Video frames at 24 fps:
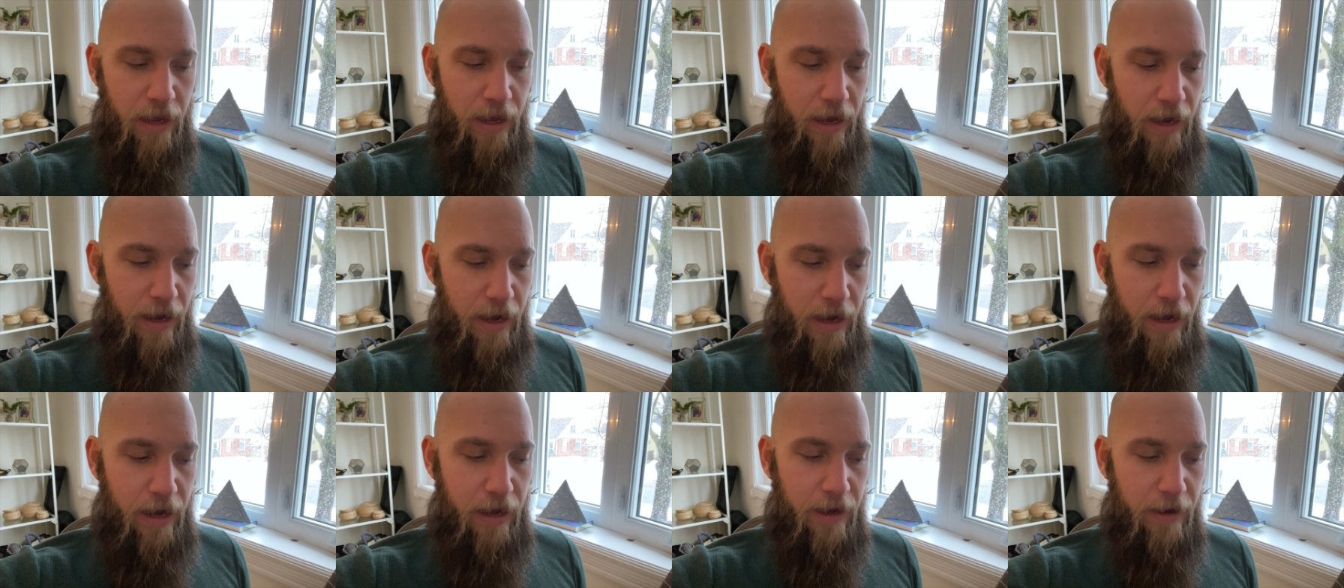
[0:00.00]

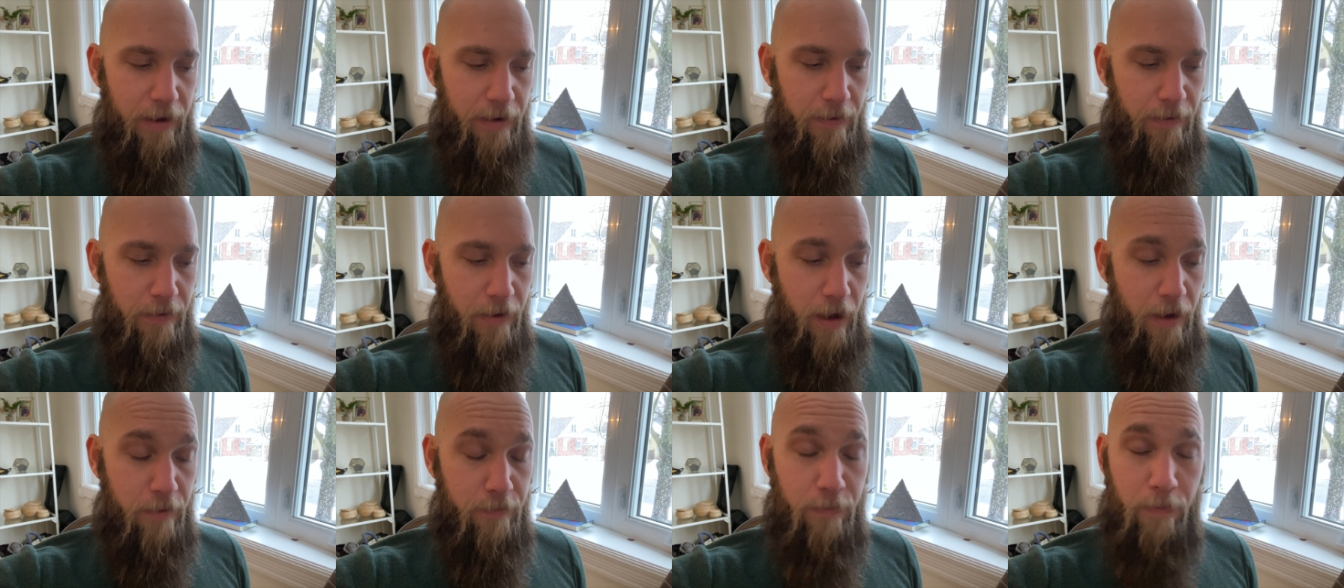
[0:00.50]

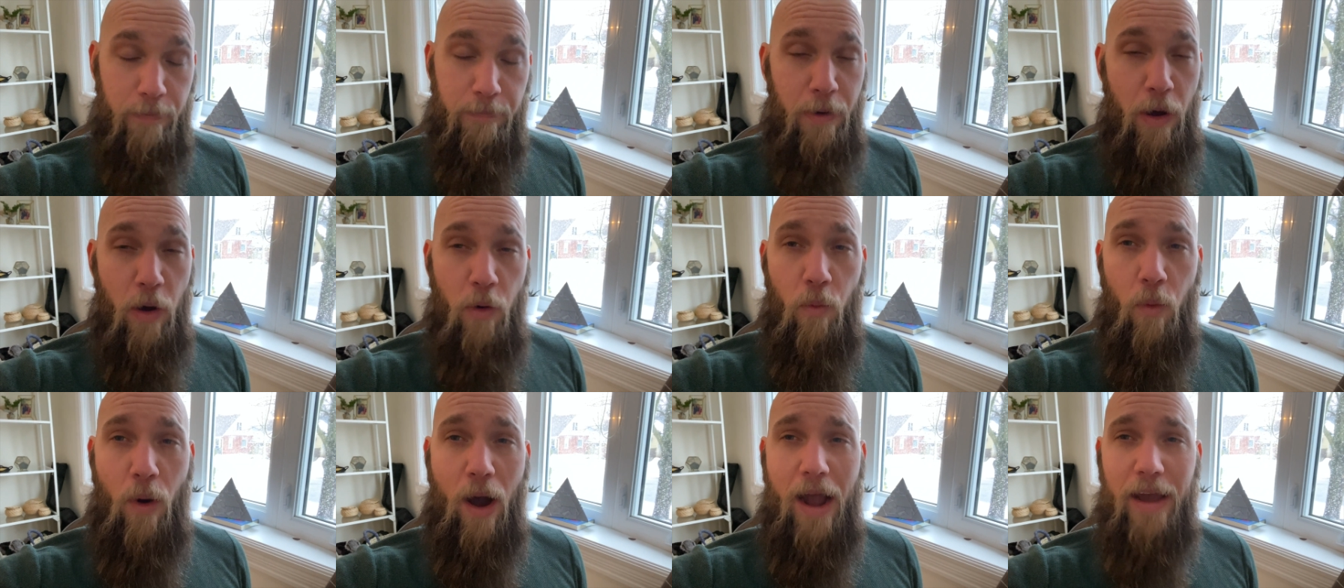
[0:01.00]
Uh,
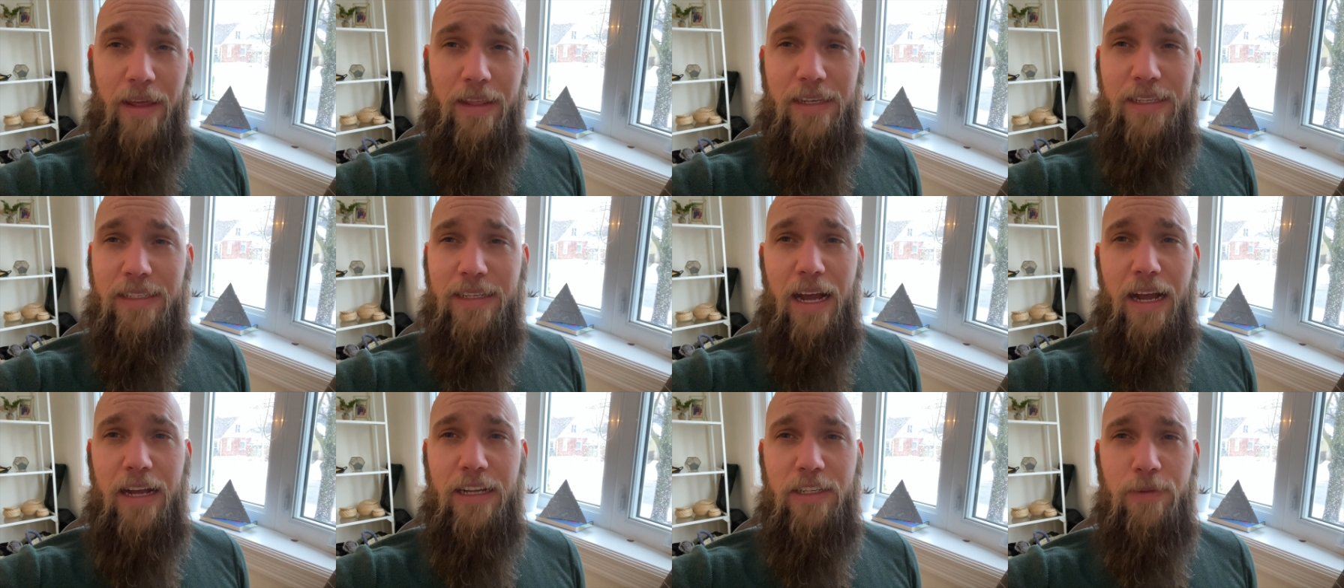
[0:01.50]
about uh, why the
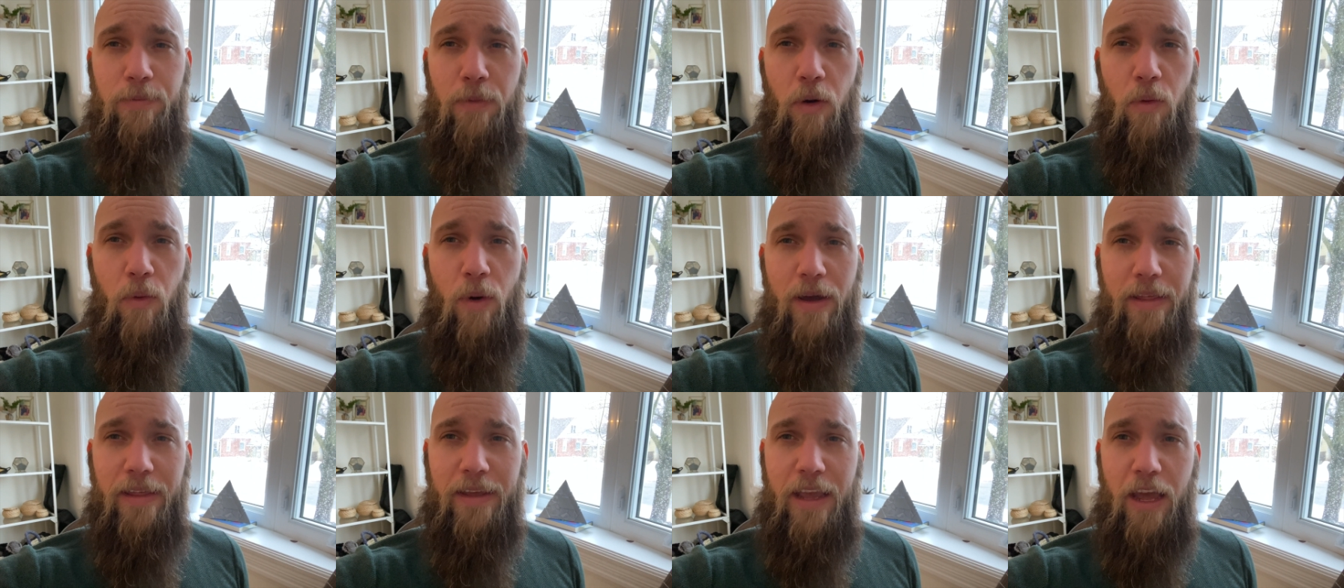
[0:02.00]
science about
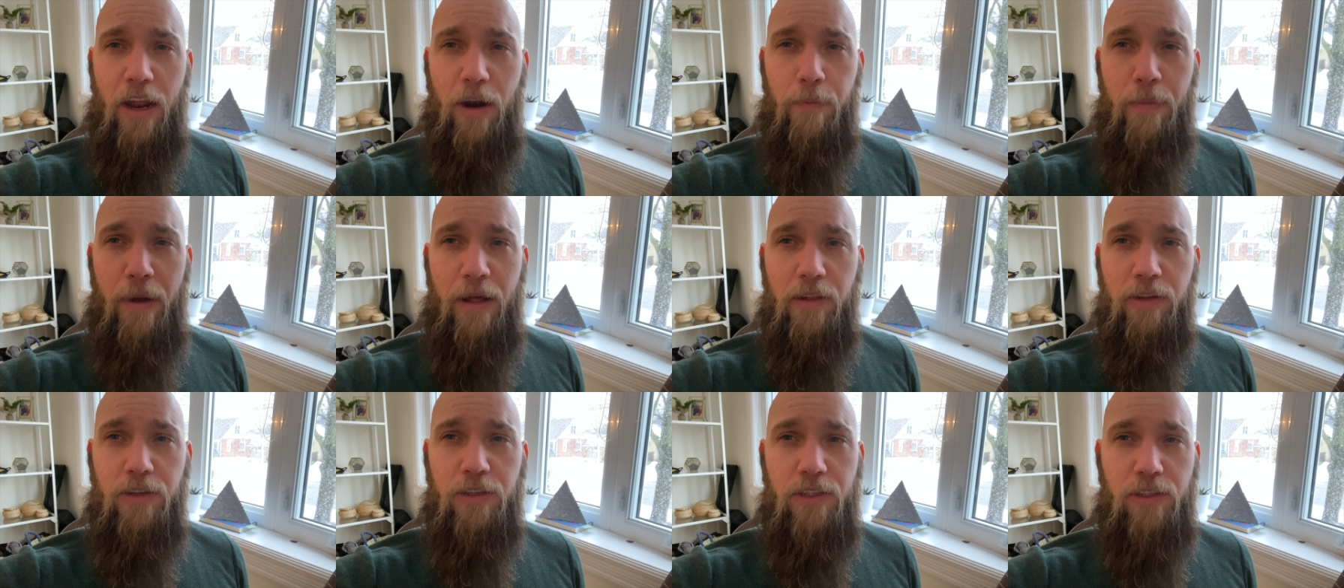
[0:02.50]
why the
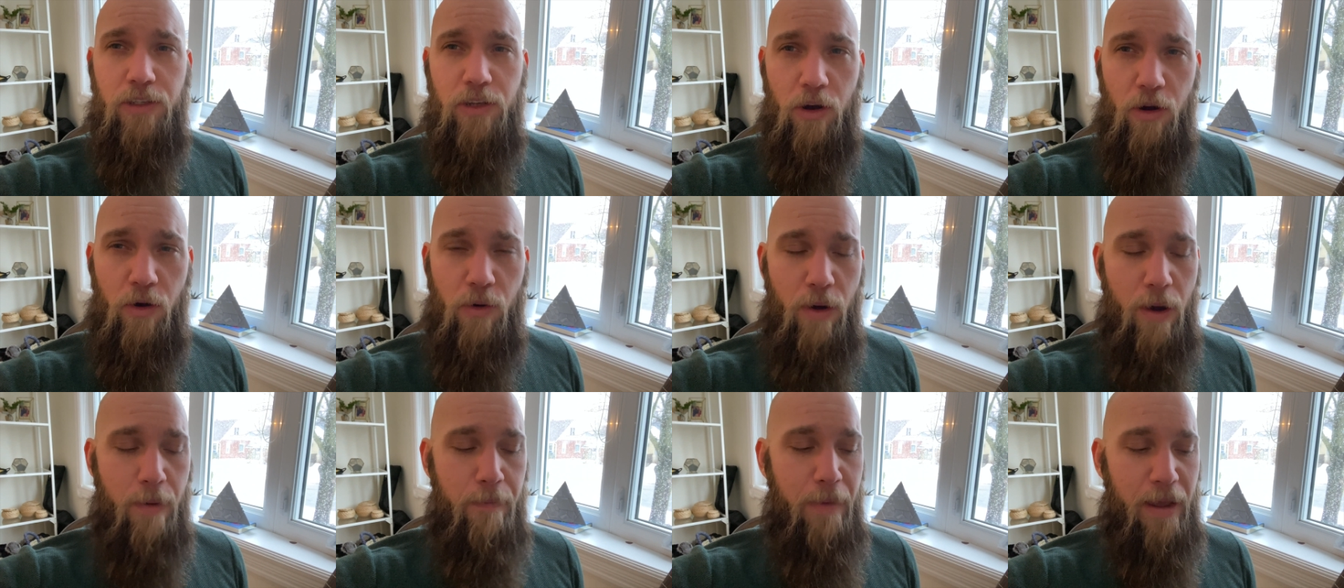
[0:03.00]
kettlebell is
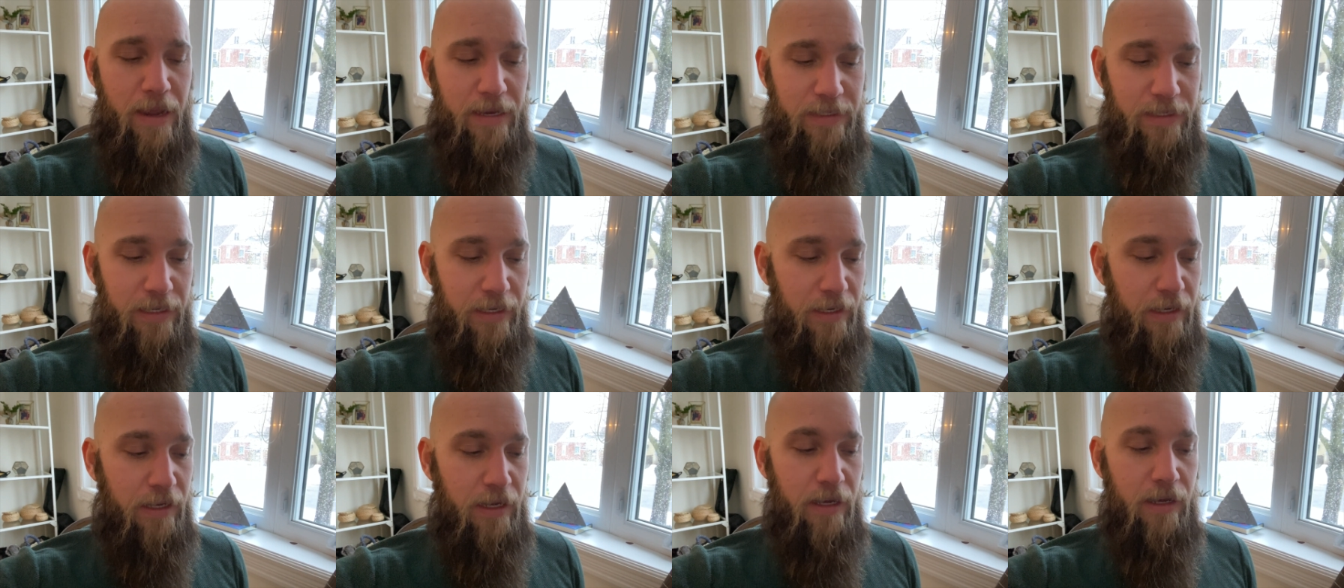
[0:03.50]
so
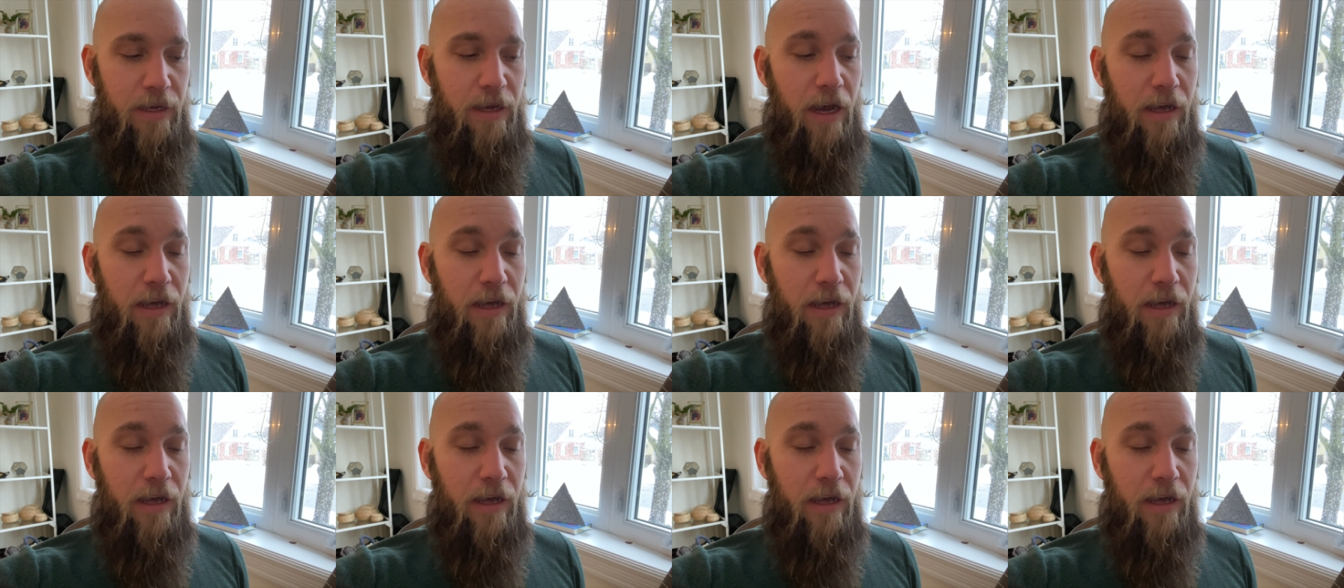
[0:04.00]
amazing.